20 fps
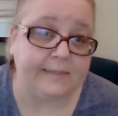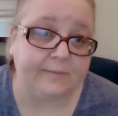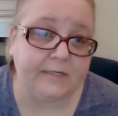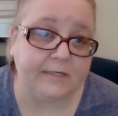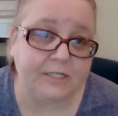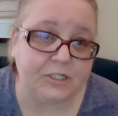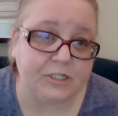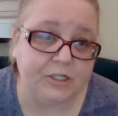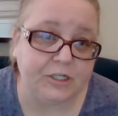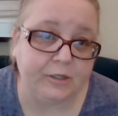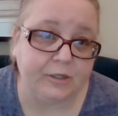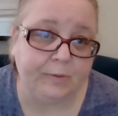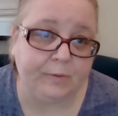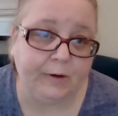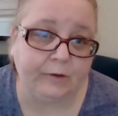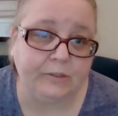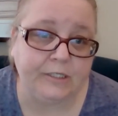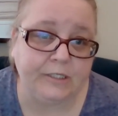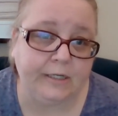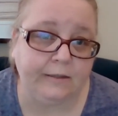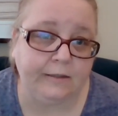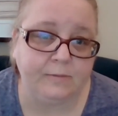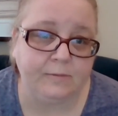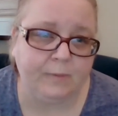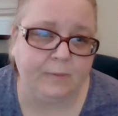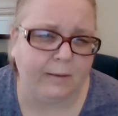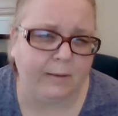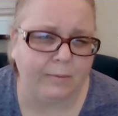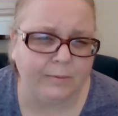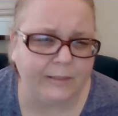some additional protein,
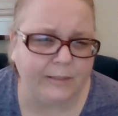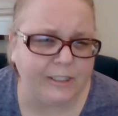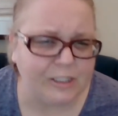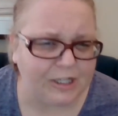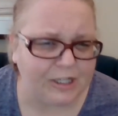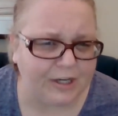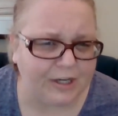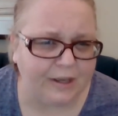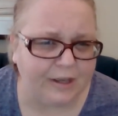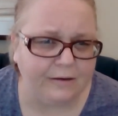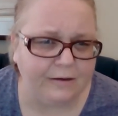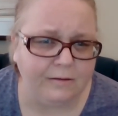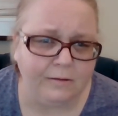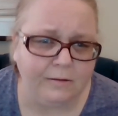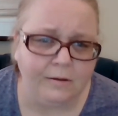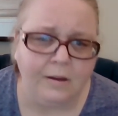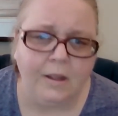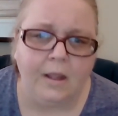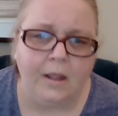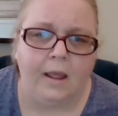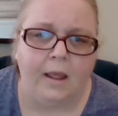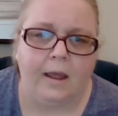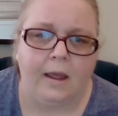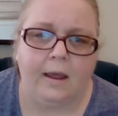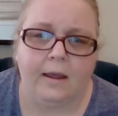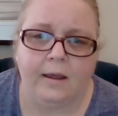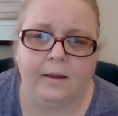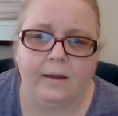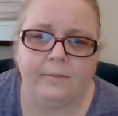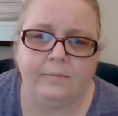probably chicken,
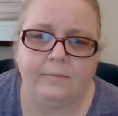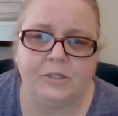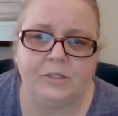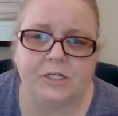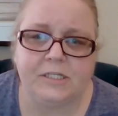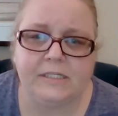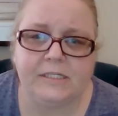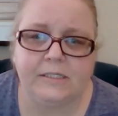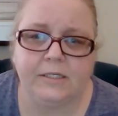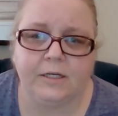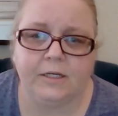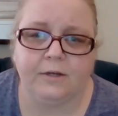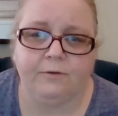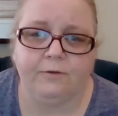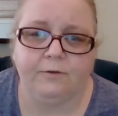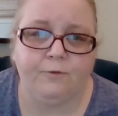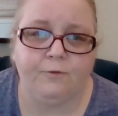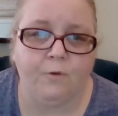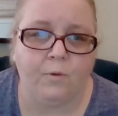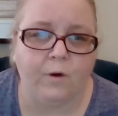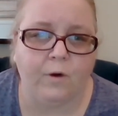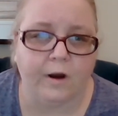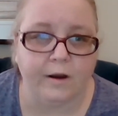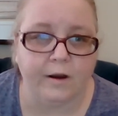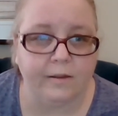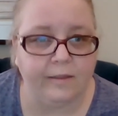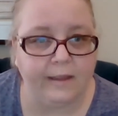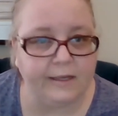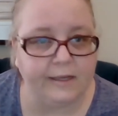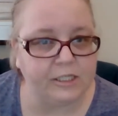Um, just
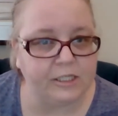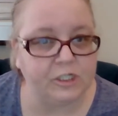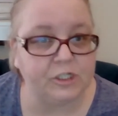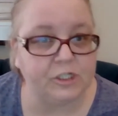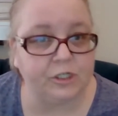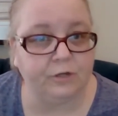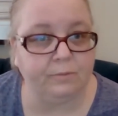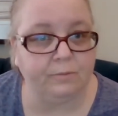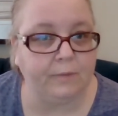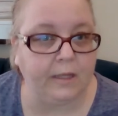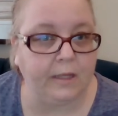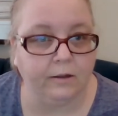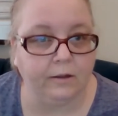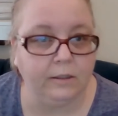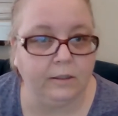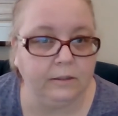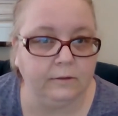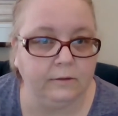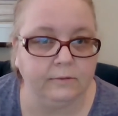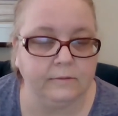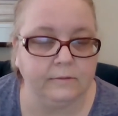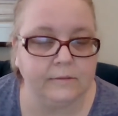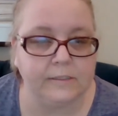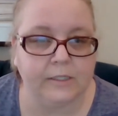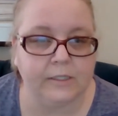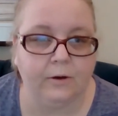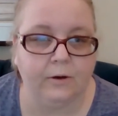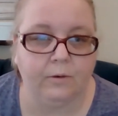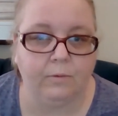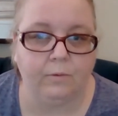for the additional meal.
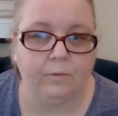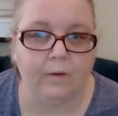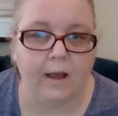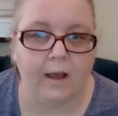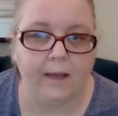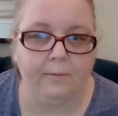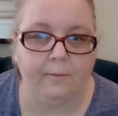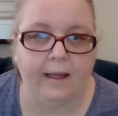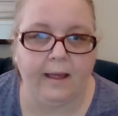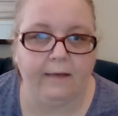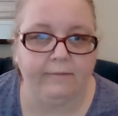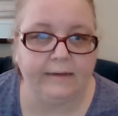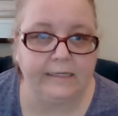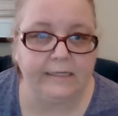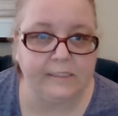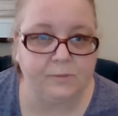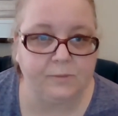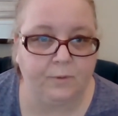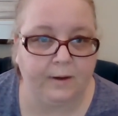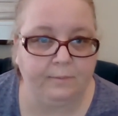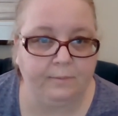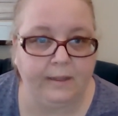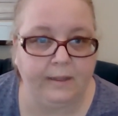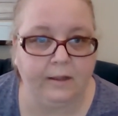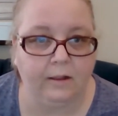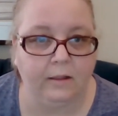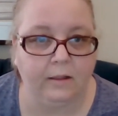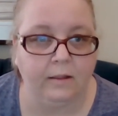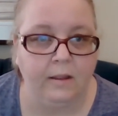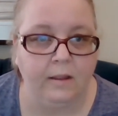So I will have at least one
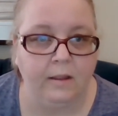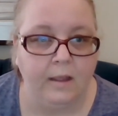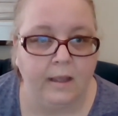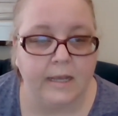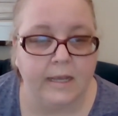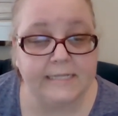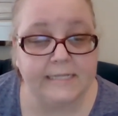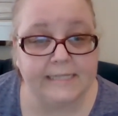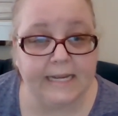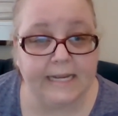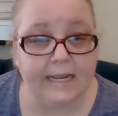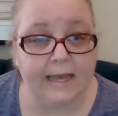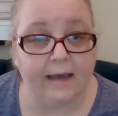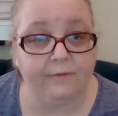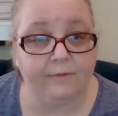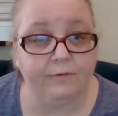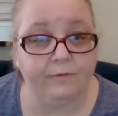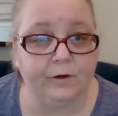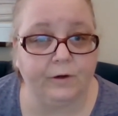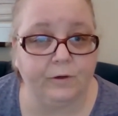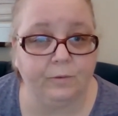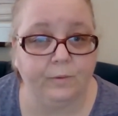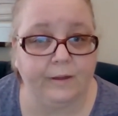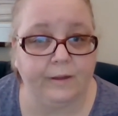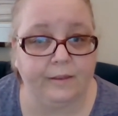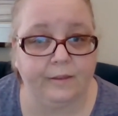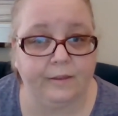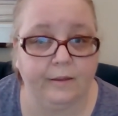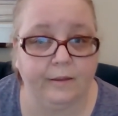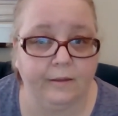meal a day covered
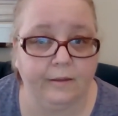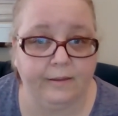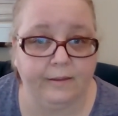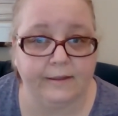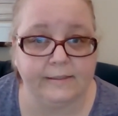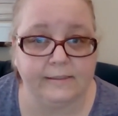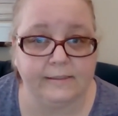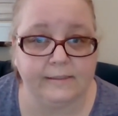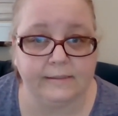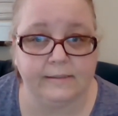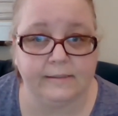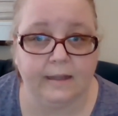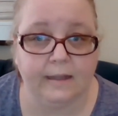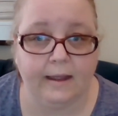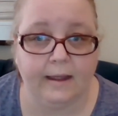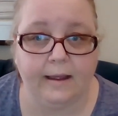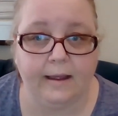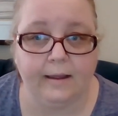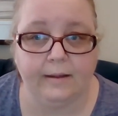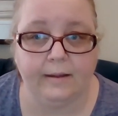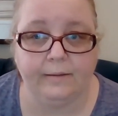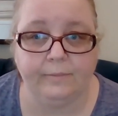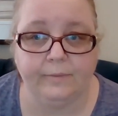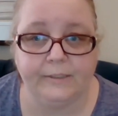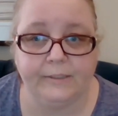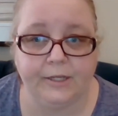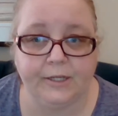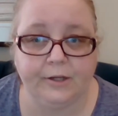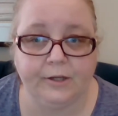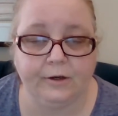with this uh,
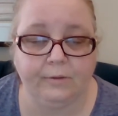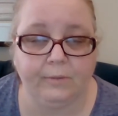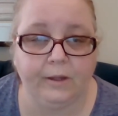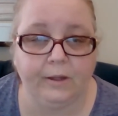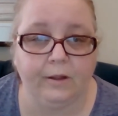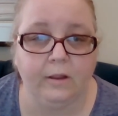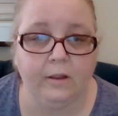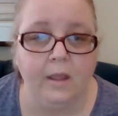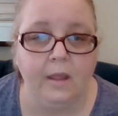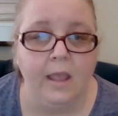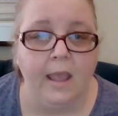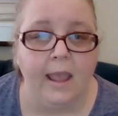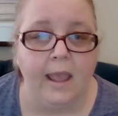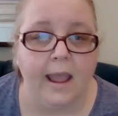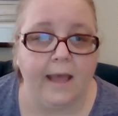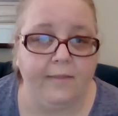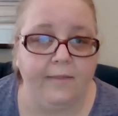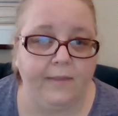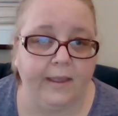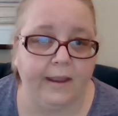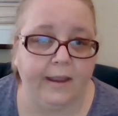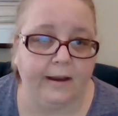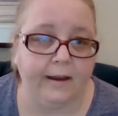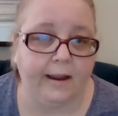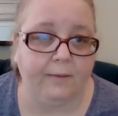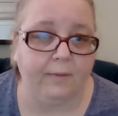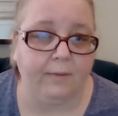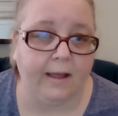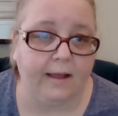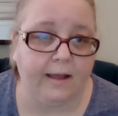particular meal, and then
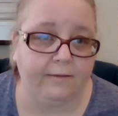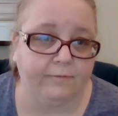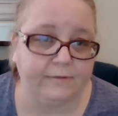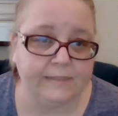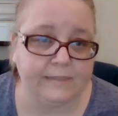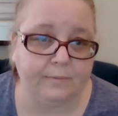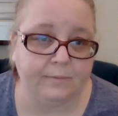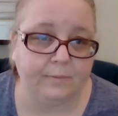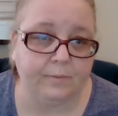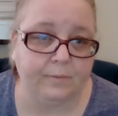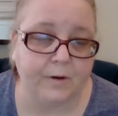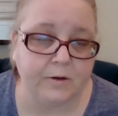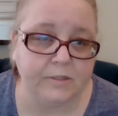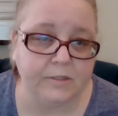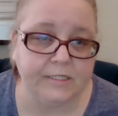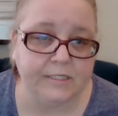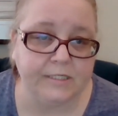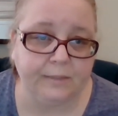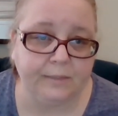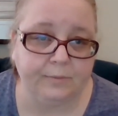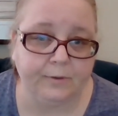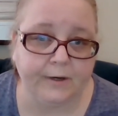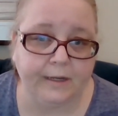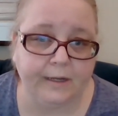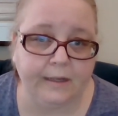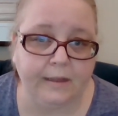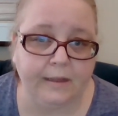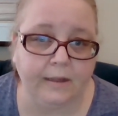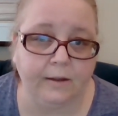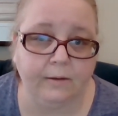I will have some protein
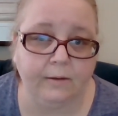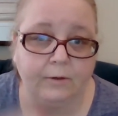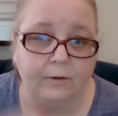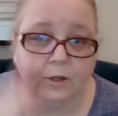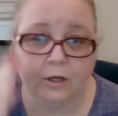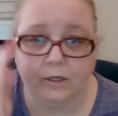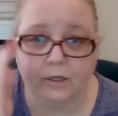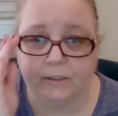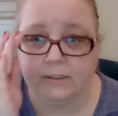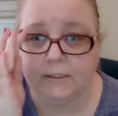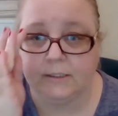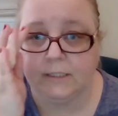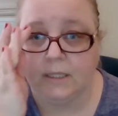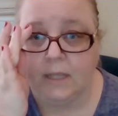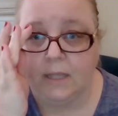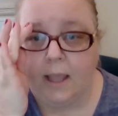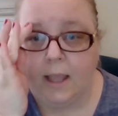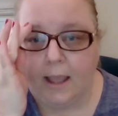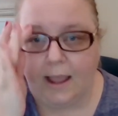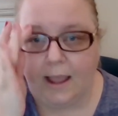pre-cooked,